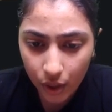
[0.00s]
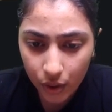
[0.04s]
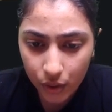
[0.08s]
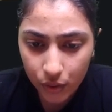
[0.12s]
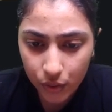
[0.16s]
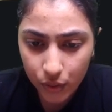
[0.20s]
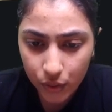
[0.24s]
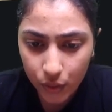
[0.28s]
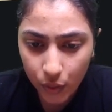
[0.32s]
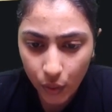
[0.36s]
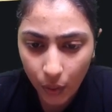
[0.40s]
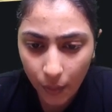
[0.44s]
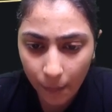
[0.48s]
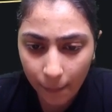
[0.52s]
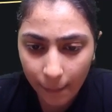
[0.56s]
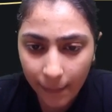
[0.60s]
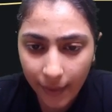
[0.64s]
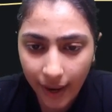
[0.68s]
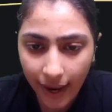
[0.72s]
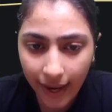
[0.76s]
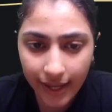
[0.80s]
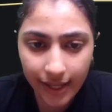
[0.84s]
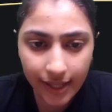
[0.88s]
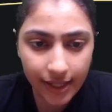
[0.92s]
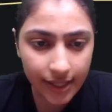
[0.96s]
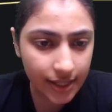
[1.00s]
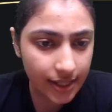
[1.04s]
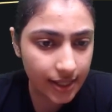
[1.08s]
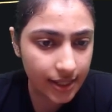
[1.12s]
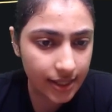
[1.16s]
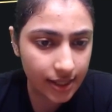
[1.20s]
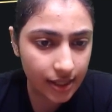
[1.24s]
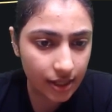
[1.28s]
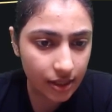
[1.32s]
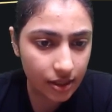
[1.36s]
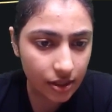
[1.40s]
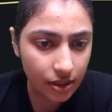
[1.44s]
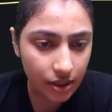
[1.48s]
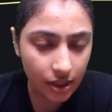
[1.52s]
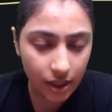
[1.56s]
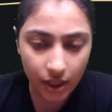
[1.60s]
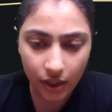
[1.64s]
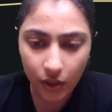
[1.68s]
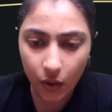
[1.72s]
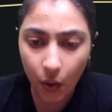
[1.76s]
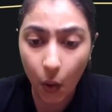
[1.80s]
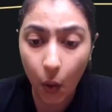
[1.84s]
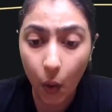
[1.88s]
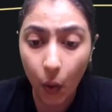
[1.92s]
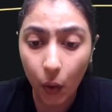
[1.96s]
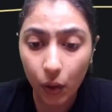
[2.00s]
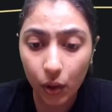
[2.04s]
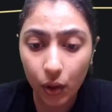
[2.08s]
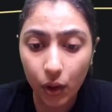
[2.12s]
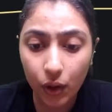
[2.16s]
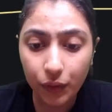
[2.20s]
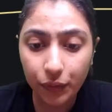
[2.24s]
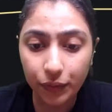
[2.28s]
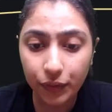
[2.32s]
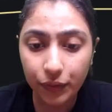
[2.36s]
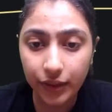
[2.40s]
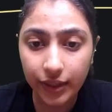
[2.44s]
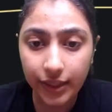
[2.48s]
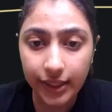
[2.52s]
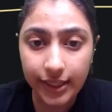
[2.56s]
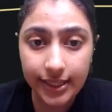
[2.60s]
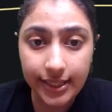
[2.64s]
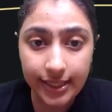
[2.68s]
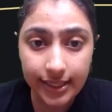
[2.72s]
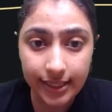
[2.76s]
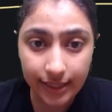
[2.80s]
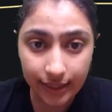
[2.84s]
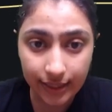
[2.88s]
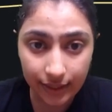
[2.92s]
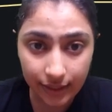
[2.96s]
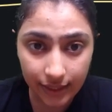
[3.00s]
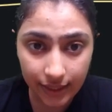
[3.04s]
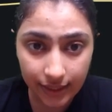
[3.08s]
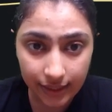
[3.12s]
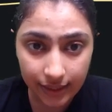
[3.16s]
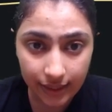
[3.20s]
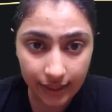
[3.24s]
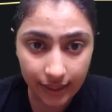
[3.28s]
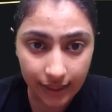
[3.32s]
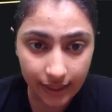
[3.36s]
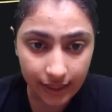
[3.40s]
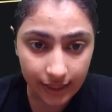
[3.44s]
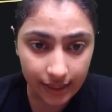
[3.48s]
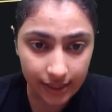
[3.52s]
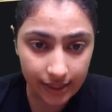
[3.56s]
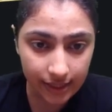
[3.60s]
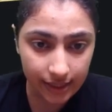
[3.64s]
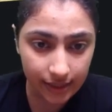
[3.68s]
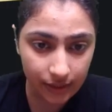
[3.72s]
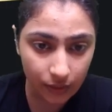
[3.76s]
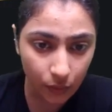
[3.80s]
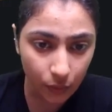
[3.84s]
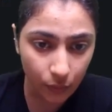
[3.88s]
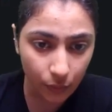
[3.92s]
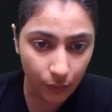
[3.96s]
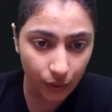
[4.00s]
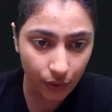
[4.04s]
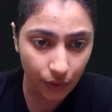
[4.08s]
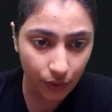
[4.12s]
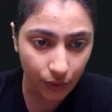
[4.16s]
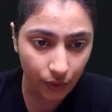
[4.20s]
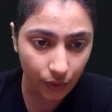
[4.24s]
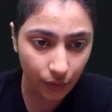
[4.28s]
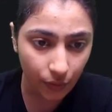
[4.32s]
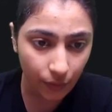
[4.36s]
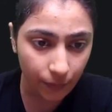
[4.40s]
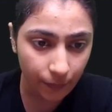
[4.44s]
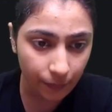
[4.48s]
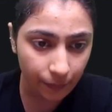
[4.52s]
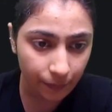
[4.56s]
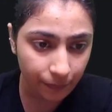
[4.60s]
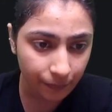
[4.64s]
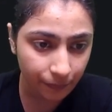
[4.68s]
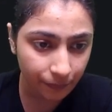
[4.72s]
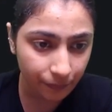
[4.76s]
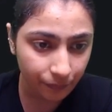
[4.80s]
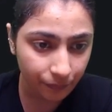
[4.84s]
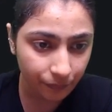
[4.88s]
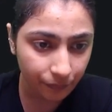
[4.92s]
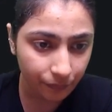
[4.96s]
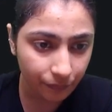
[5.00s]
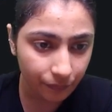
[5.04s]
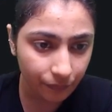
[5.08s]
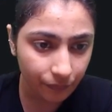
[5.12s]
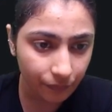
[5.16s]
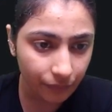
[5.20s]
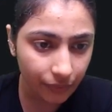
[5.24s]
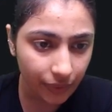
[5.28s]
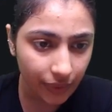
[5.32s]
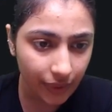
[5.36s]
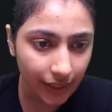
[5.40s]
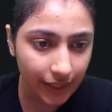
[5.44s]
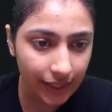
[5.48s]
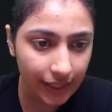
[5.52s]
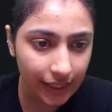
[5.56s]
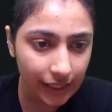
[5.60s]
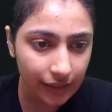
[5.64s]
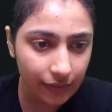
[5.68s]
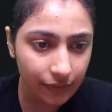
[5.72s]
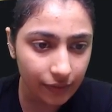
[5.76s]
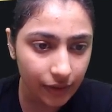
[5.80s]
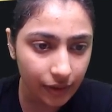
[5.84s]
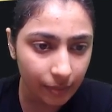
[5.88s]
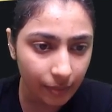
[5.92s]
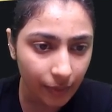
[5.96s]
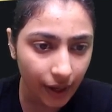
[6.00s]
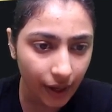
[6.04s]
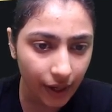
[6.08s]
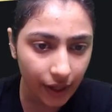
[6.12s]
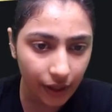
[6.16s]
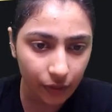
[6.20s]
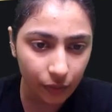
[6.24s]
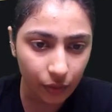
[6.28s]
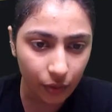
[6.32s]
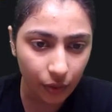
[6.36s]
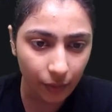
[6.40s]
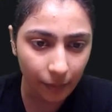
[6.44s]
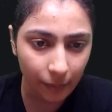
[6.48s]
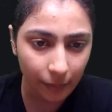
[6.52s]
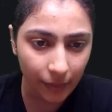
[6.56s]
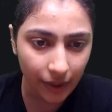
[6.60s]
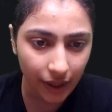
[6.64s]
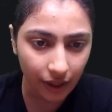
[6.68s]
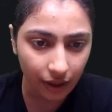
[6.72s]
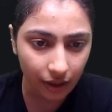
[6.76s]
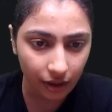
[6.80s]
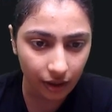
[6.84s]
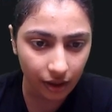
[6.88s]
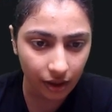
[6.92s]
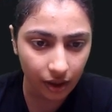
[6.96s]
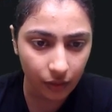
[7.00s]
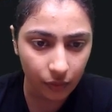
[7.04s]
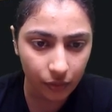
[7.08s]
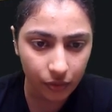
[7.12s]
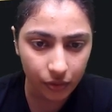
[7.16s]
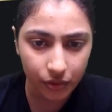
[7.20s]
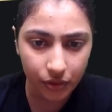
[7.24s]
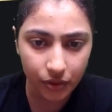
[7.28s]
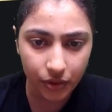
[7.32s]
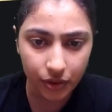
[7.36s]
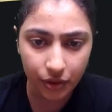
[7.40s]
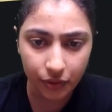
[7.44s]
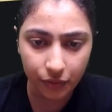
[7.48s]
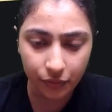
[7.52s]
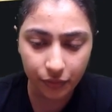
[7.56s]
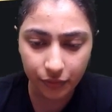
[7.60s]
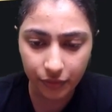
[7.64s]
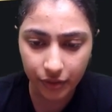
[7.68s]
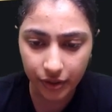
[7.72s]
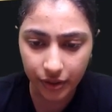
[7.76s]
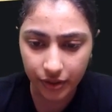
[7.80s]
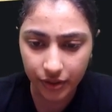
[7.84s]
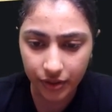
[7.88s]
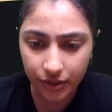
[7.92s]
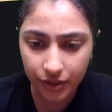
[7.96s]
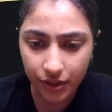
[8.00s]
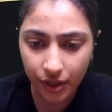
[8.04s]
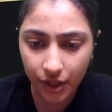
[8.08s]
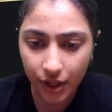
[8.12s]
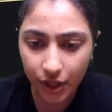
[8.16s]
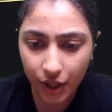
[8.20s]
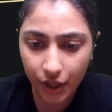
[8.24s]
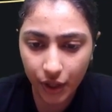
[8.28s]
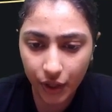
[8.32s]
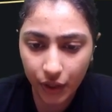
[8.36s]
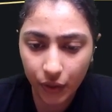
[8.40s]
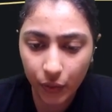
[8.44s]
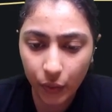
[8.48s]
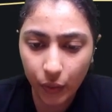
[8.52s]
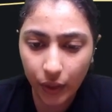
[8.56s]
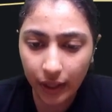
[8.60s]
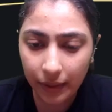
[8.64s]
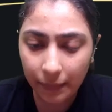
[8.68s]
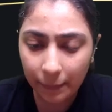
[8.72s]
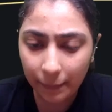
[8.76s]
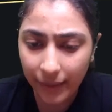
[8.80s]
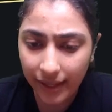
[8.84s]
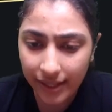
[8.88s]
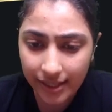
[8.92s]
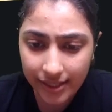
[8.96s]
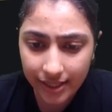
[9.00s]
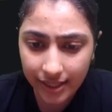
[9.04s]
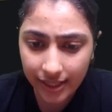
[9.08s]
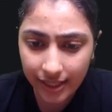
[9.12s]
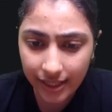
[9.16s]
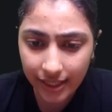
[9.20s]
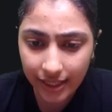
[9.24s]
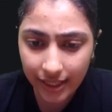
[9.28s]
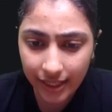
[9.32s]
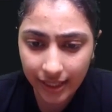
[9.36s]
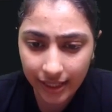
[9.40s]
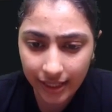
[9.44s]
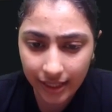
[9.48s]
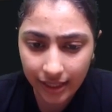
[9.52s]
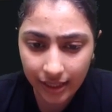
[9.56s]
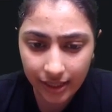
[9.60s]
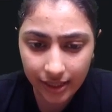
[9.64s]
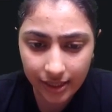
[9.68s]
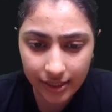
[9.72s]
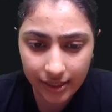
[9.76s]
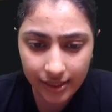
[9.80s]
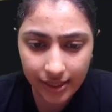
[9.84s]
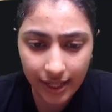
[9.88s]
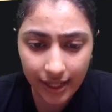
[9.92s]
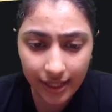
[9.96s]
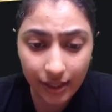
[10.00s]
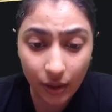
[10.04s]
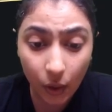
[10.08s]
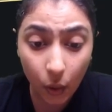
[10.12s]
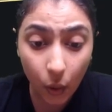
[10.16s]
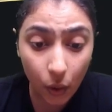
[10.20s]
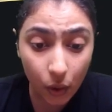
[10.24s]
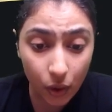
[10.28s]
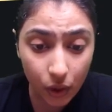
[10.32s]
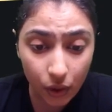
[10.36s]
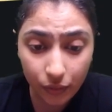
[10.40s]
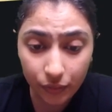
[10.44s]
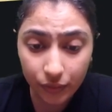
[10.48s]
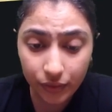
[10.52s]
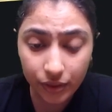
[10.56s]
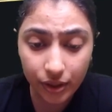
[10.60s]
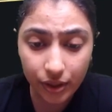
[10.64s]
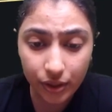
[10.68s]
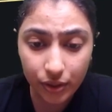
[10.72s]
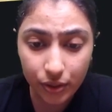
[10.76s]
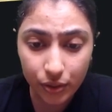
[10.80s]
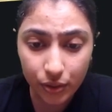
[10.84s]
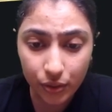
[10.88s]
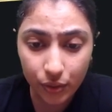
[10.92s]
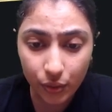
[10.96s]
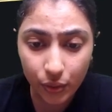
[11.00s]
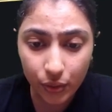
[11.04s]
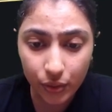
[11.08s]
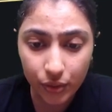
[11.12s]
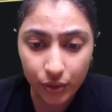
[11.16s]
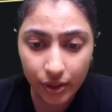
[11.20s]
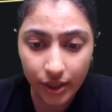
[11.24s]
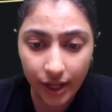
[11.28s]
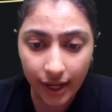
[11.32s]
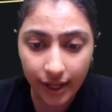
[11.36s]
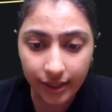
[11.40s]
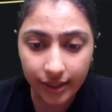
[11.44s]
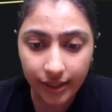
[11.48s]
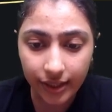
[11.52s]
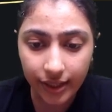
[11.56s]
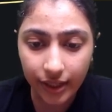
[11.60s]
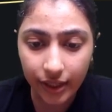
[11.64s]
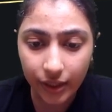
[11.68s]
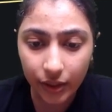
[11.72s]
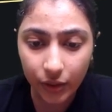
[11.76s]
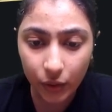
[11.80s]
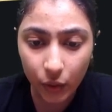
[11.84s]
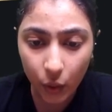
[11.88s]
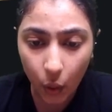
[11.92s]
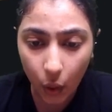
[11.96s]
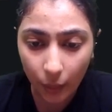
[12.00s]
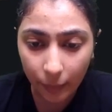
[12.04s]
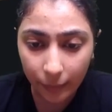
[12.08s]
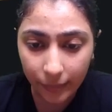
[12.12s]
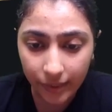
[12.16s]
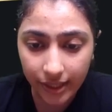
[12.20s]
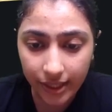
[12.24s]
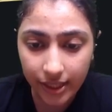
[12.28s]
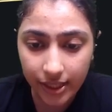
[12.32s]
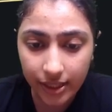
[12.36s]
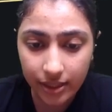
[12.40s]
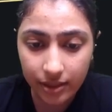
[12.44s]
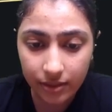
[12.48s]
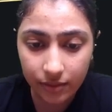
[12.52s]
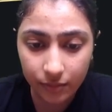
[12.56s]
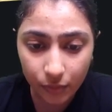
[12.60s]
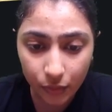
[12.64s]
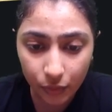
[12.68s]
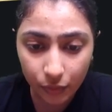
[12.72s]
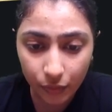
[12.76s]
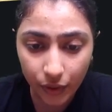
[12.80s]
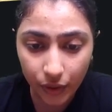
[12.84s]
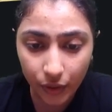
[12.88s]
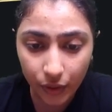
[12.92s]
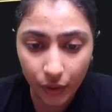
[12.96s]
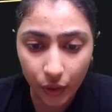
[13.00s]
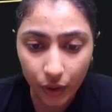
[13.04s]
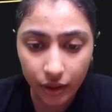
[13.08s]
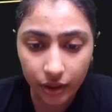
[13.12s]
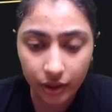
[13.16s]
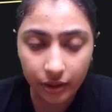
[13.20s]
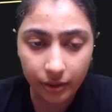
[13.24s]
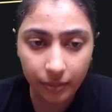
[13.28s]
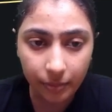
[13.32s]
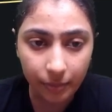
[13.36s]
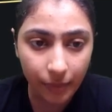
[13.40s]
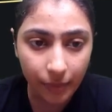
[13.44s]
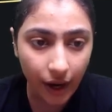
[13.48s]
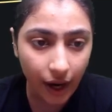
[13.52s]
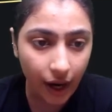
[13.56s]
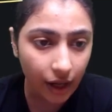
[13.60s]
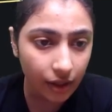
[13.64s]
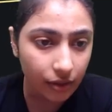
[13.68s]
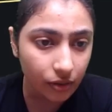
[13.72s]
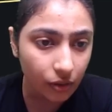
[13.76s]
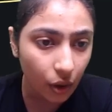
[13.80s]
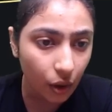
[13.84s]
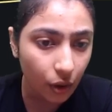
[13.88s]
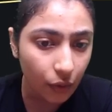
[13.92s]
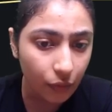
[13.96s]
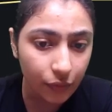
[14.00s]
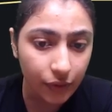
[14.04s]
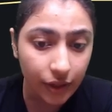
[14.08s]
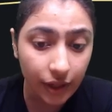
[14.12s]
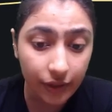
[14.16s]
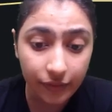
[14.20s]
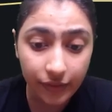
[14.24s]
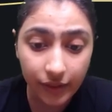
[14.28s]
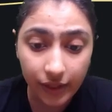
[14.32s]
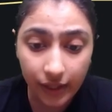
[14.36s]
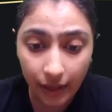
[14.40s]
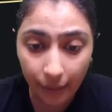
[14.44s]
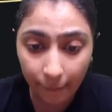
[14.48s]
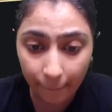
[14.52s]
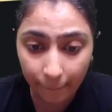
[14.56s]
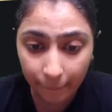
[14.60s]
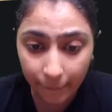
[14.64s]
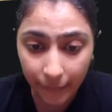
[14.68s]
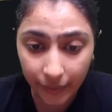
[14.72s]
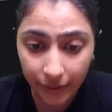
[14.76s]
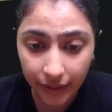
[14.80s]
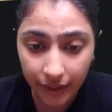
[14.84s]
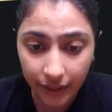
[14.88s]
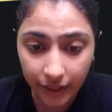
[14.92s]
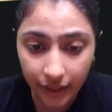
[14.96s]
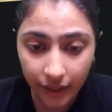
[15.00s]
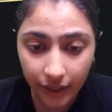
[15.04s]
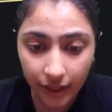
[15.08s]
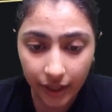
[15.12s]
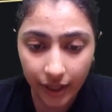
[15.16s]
So by considering all of these three things over here, even by making out the difference, you can basically tell us that all of this shows that the economy is moving on the path of development,